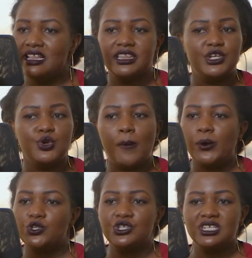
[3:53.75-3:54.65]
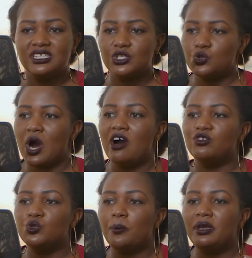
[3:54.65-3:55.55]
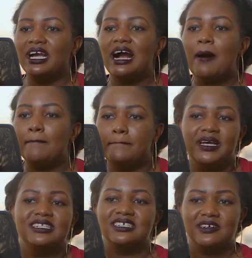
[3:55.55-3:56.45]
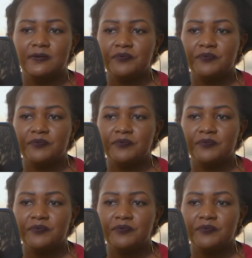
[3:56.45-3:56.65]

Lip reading: the new opportunity that you have to become better.